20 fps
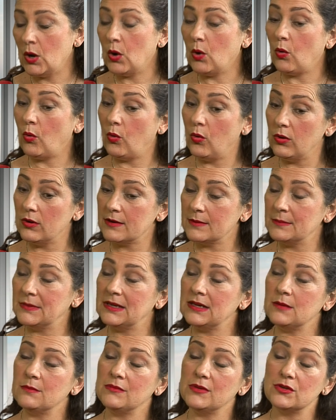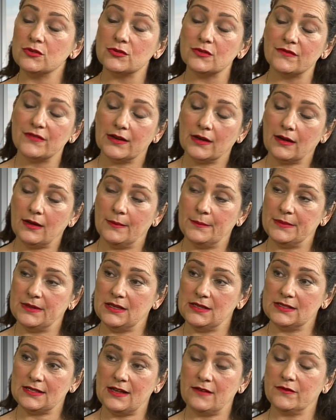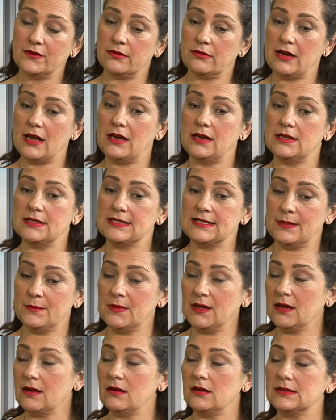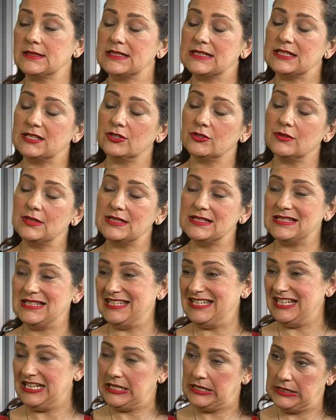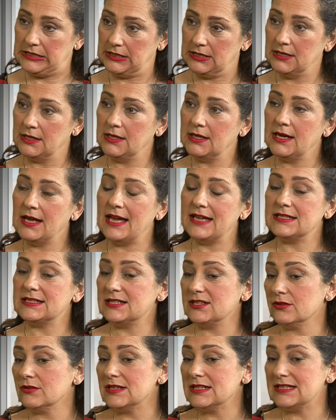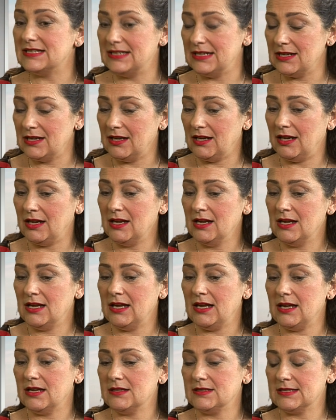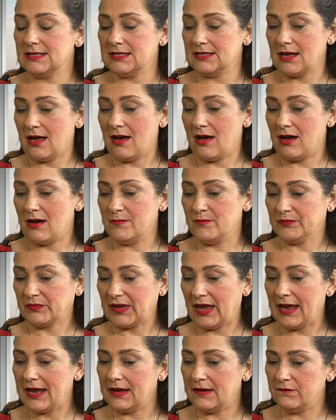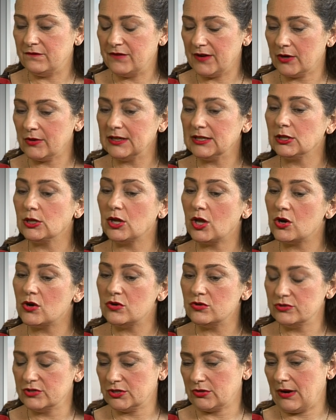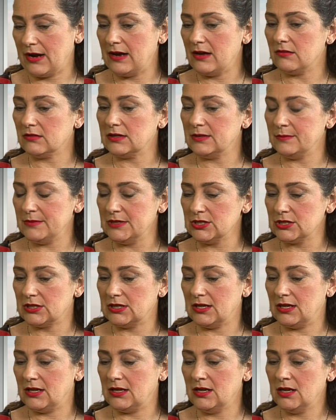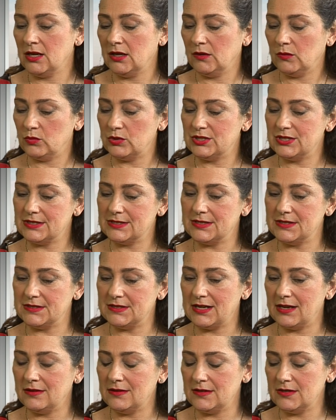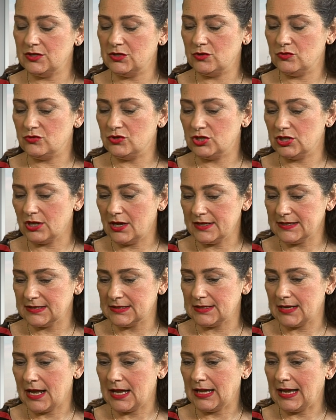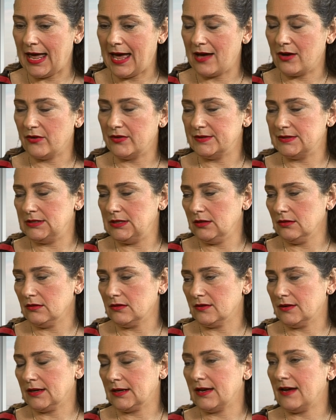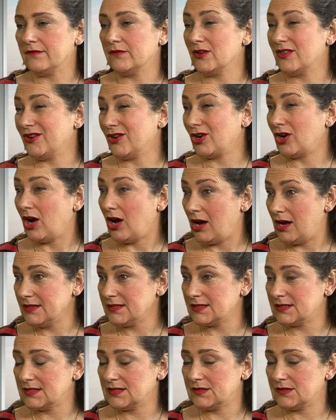or many mutual fund companies have created something called Series D. And Series D is a very low trail commission, which is intended to just allow the dealer to cover their costs